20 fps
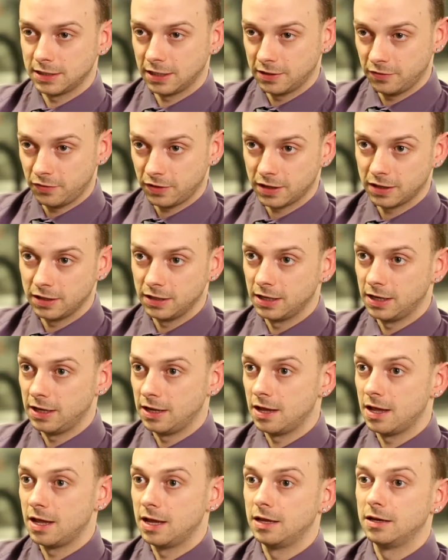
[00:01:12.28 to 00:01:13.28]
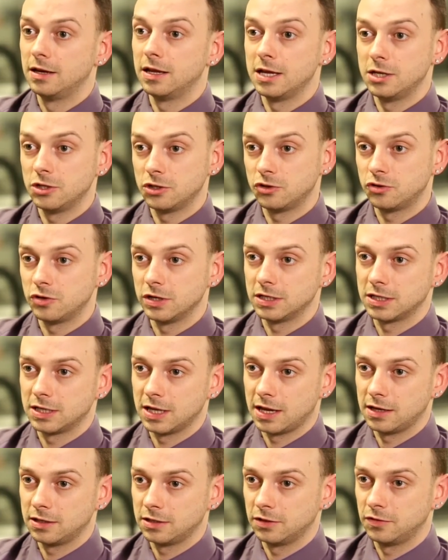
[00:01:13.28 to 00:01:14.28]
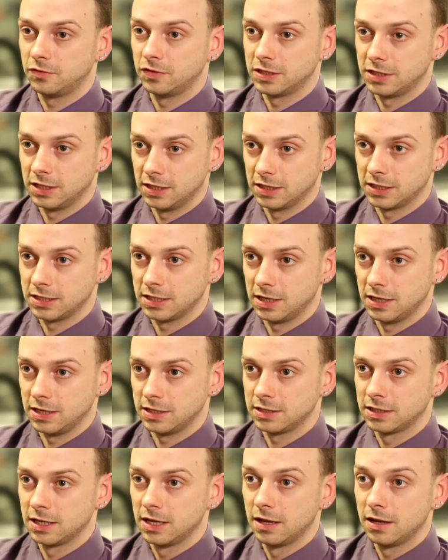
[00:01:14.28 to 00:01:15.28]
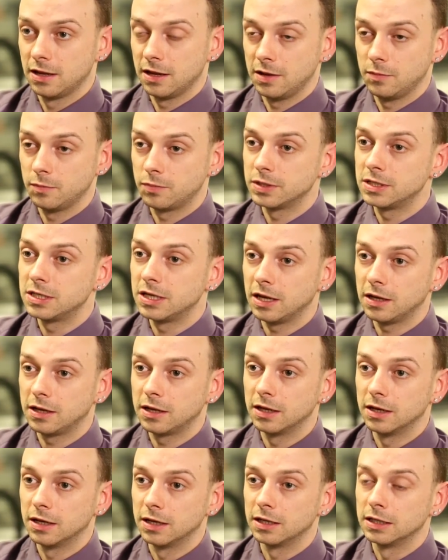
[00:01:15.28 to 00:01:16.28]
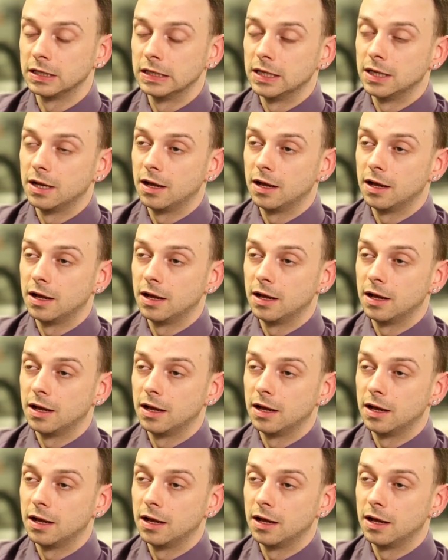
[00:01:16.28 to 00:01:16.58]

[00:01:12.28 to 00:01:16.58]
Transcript: significantly in industry standard facilities, in particular